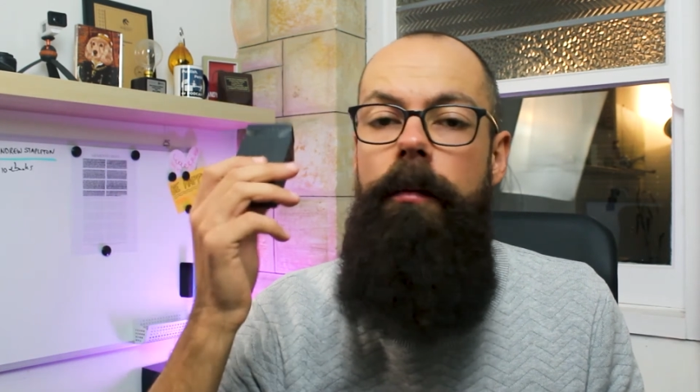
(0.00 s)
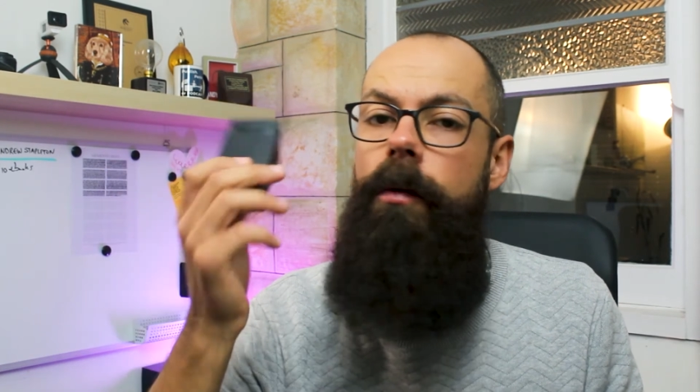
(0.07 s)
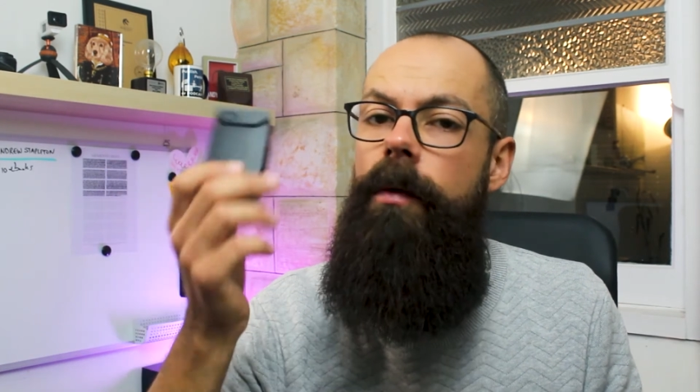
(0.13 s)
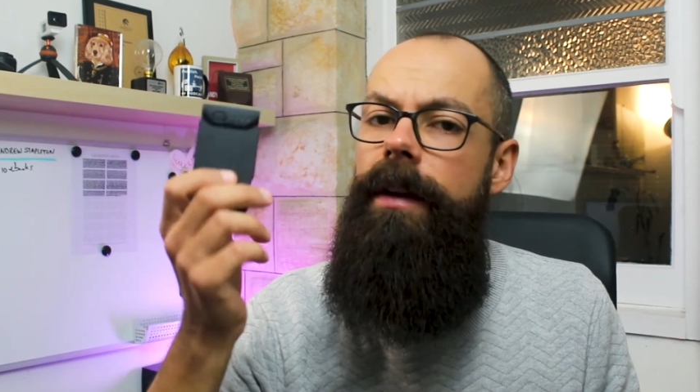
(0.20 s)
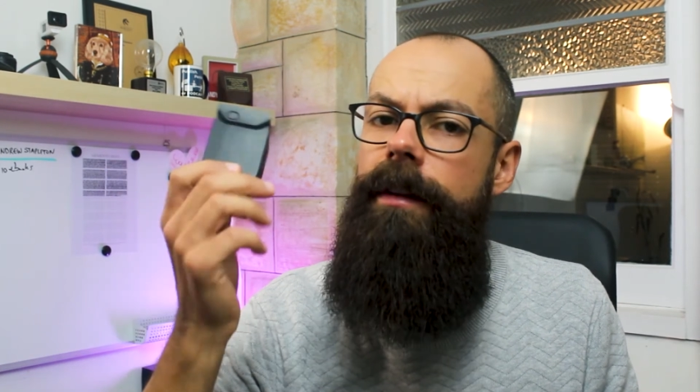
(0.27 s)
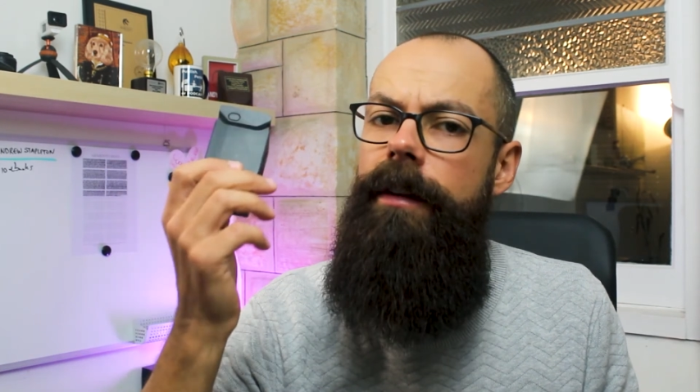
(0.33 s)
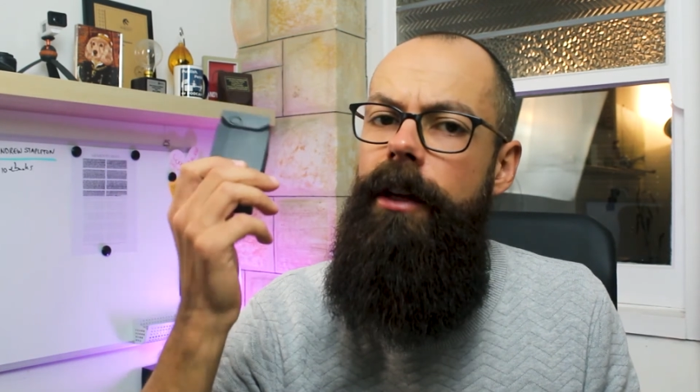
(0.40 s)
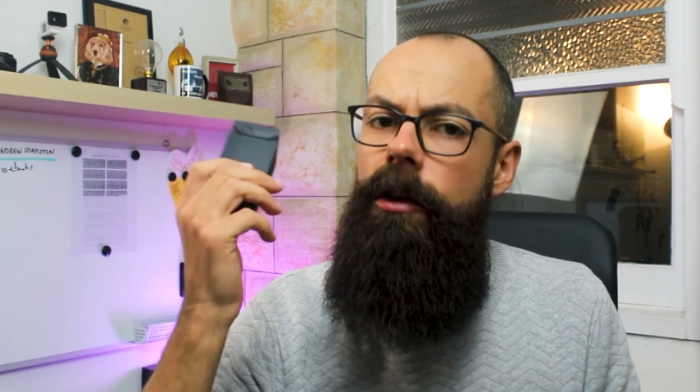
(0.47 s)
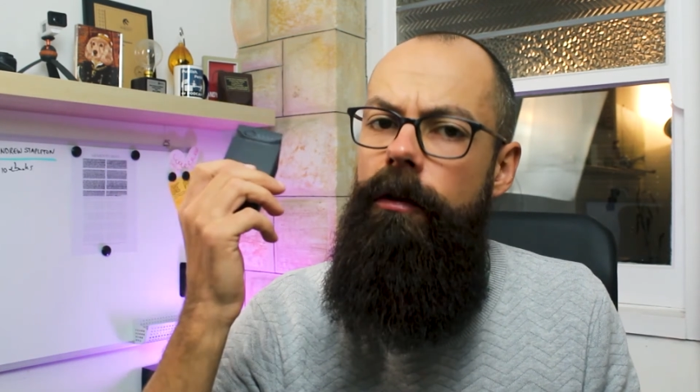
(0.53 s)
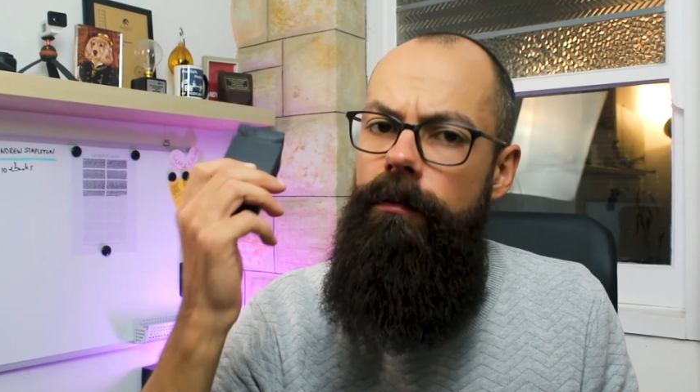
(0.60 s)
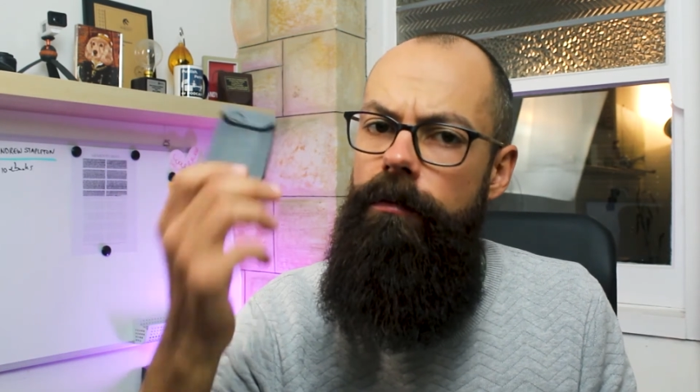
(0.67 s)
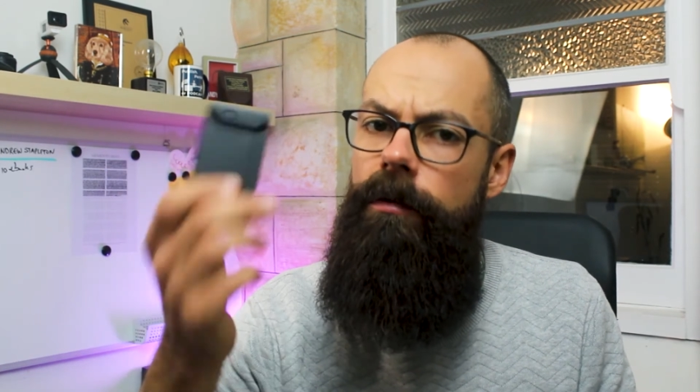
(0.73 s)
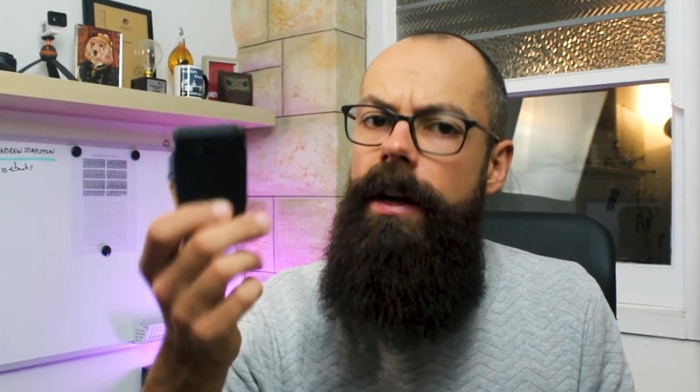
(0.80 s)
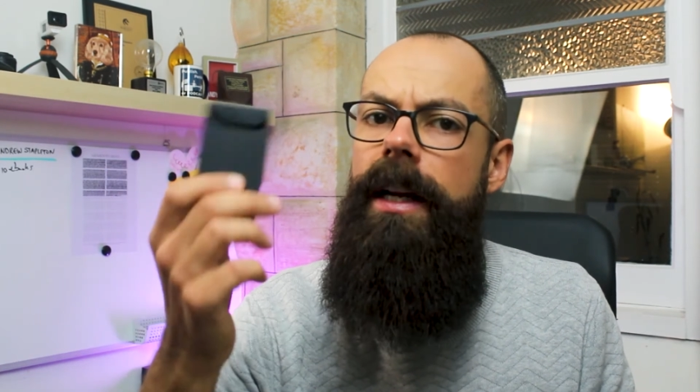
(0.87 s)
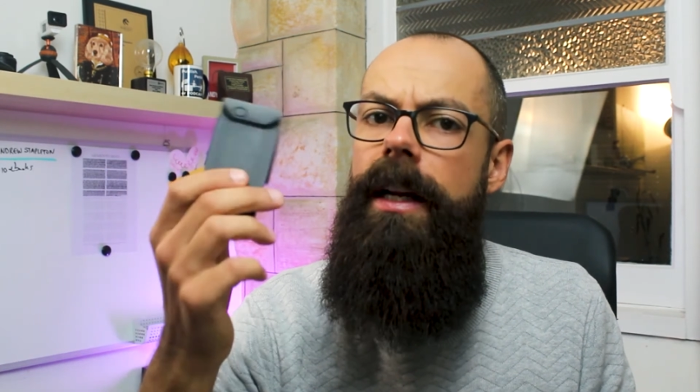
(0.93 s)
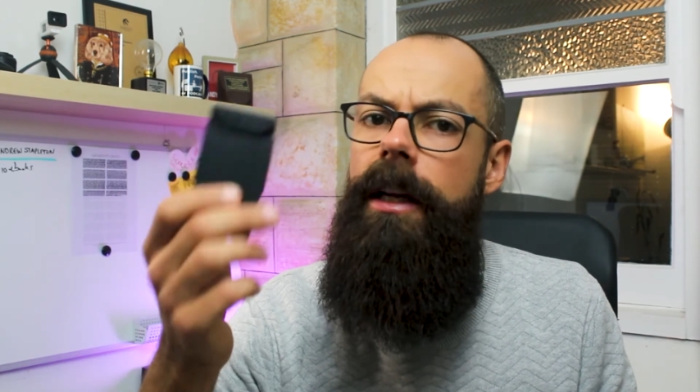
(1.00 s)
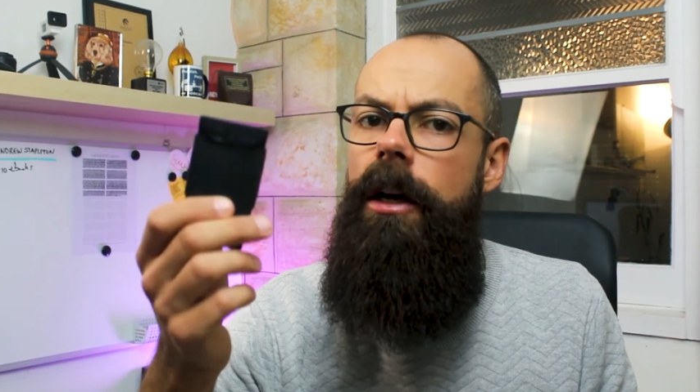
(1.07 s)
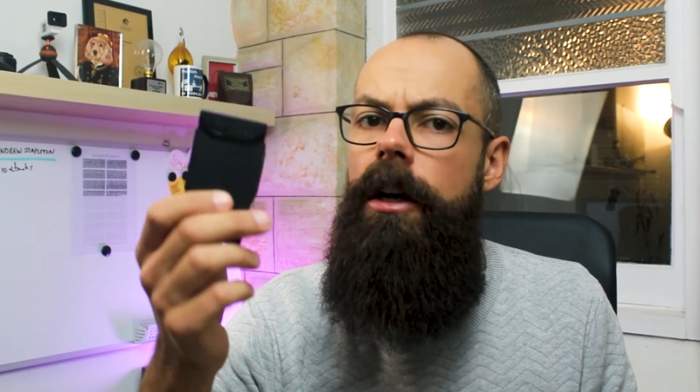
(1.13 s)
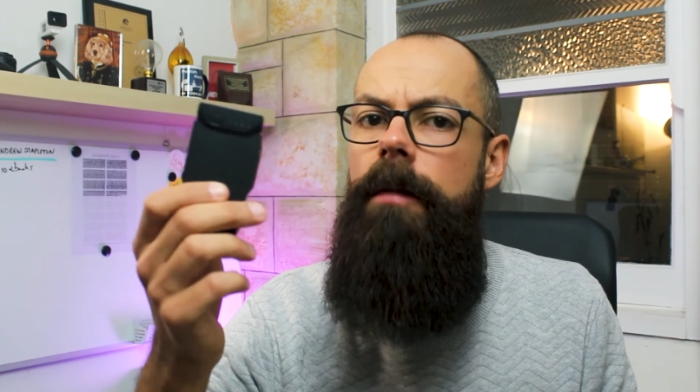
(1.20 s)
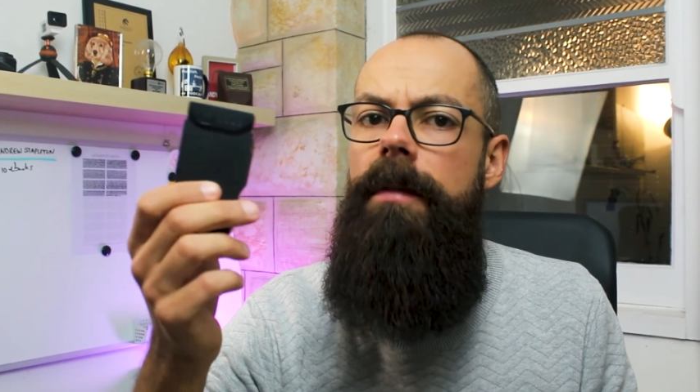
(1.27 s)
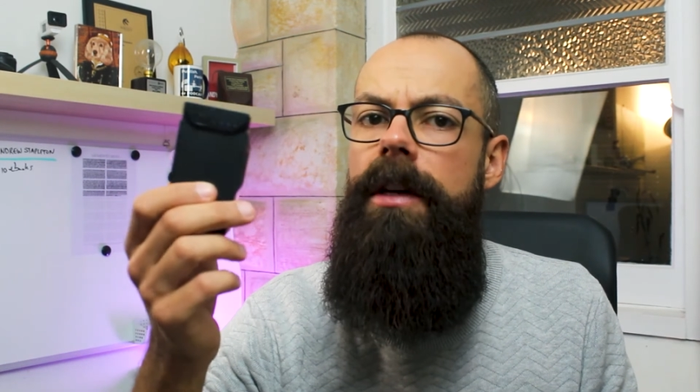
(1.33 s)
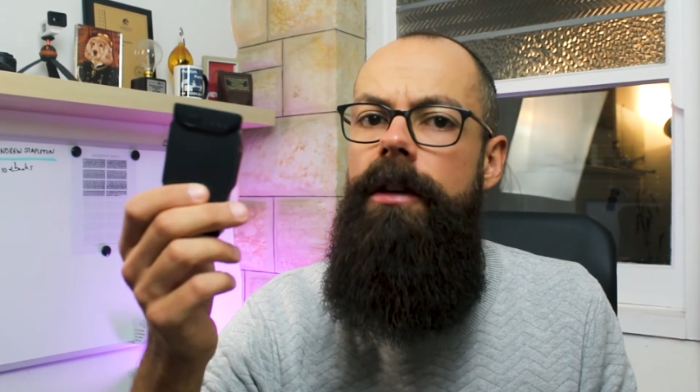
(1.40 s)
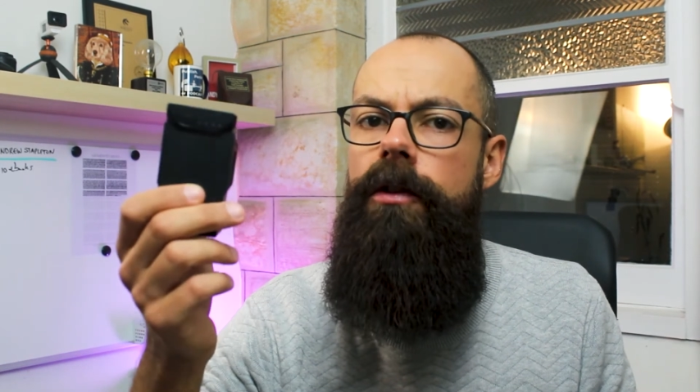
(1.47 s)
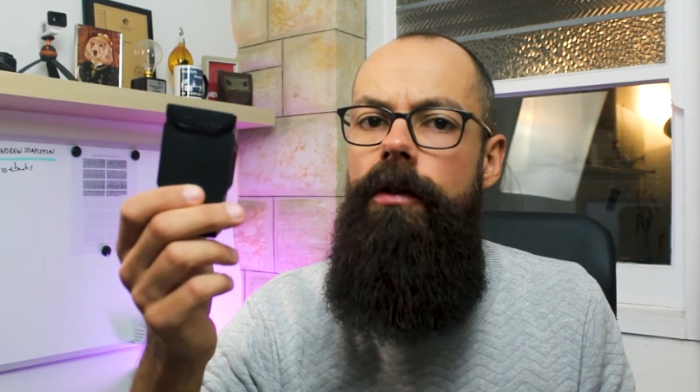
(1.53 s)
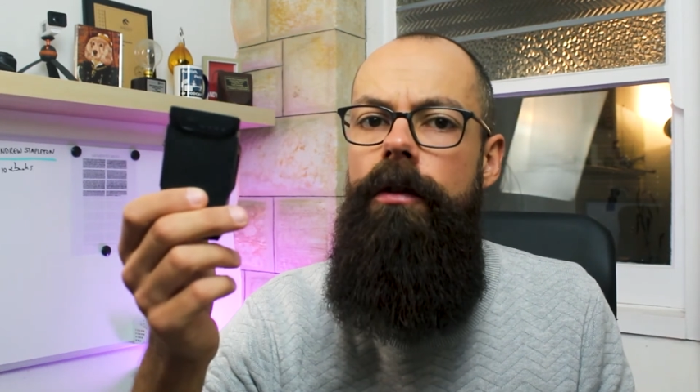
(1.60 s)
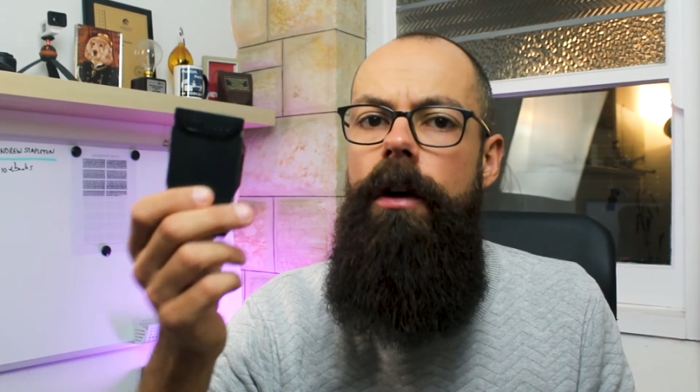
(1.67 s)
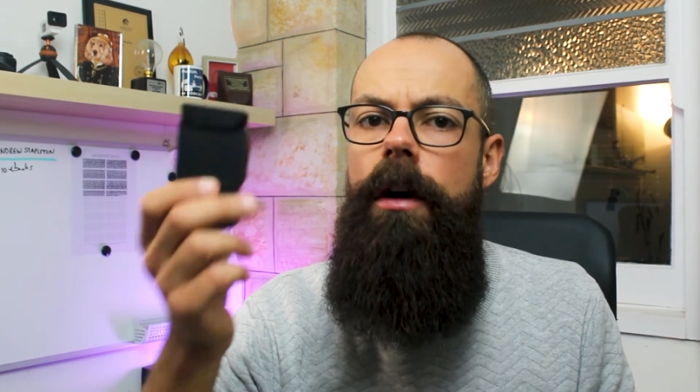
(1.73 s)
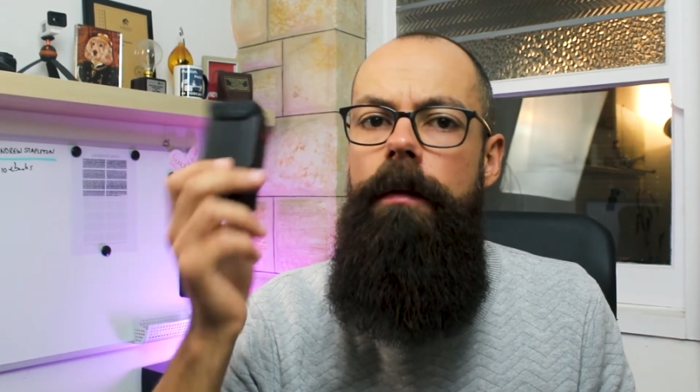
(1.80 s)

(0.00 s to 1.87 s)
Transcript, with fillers: But one thing you've really got to be sure